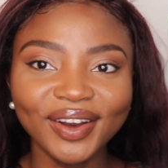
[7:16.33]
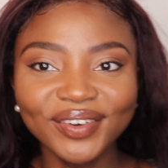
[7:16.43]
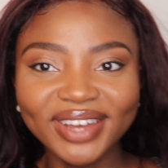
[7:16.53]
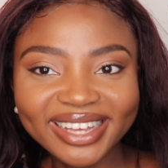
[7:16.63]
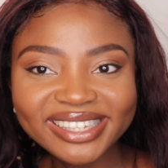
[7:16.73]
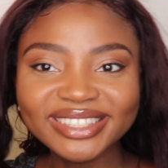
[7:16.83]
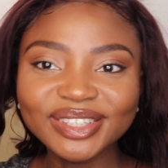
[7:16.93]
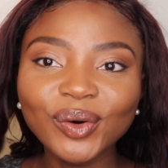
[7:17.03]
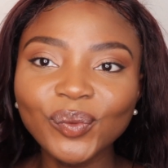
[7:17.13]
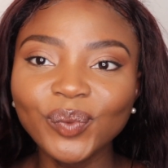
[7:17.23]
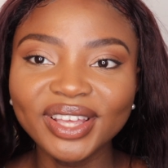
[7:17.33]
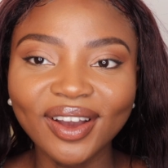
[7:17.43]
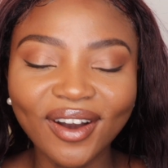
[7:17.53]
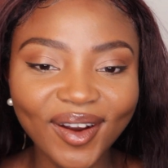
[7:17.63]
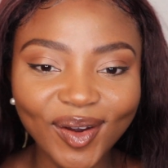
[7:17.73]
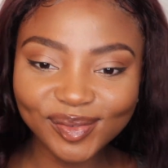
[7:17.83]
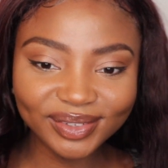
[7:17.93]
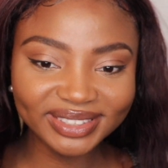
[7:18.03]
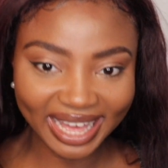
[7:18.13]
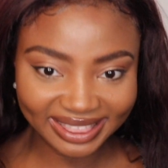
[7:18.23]
Okay, so we are
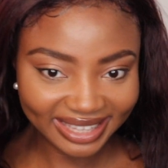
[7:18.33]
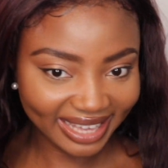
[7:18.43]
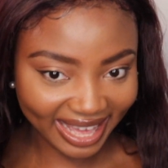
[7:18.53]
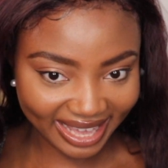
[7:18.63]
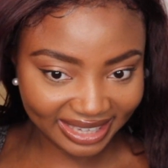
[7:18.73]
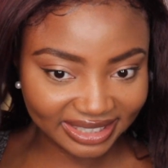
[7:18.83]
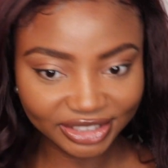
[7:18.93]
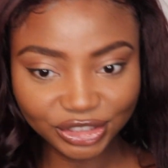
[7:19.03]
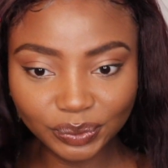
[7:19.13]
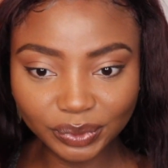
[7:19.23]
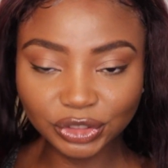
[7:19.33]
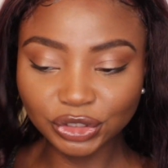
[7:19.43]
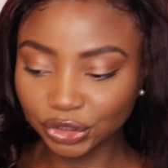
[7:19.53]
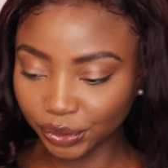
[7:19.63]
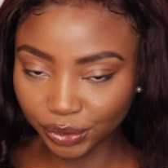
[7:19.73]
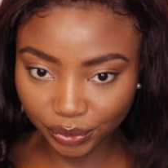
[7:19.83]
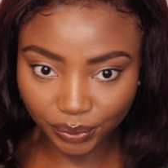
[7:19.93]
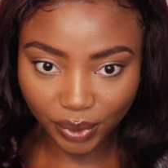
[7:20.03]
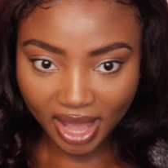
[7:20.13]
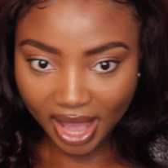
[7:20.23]
almost at the end. I just wanted to show
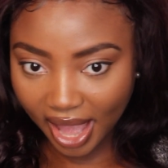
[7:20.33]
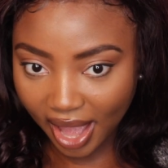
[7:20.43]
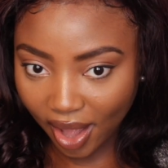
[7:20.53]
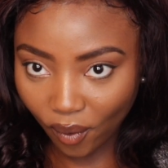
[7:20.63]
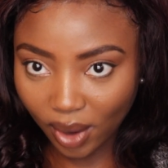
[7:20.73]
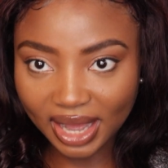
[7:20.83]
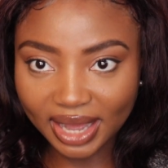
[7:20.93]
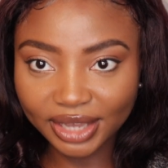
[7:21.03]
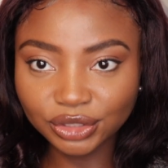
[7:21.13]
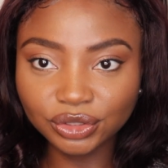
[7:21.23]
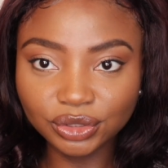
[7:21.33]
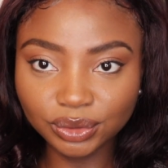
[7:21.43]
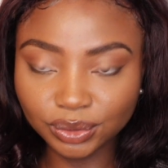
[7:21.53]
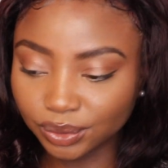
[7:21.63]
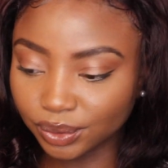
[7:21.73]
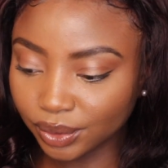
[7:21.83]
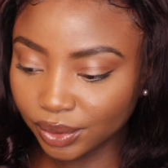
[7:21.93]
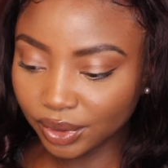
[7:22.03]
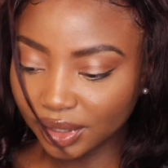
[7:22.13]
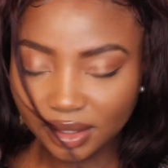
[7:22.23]
you how I do
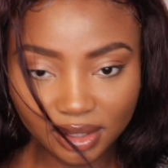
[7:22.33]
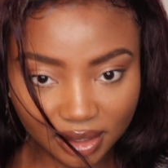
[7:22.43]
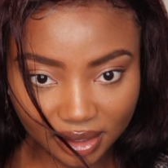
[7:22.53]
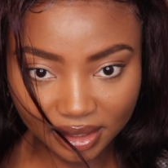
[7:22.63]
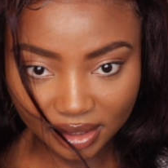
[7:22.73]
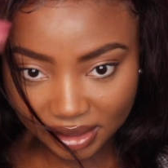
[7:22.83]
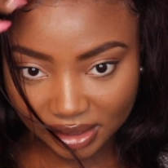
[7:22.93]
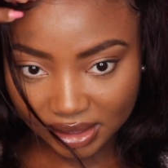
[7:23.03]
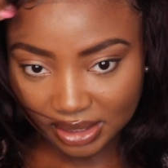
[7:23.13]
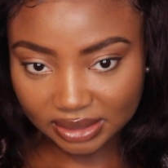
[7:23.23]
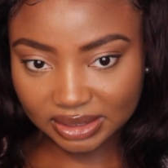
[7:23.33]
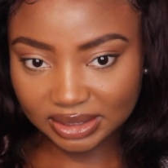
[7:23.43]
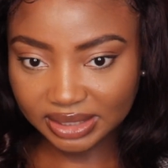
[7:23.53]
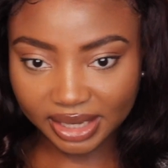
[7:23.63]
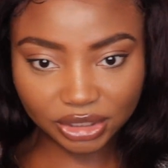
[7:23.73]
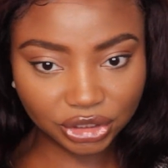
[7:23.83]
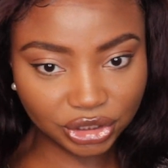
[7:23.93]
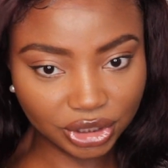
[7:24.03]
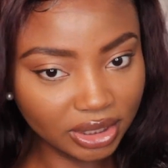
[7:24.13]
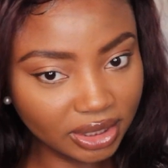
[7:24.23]
this
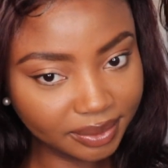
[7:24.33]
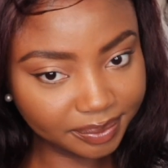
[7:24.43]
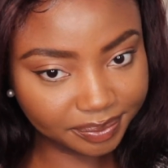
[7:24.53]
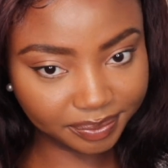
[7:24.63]
section.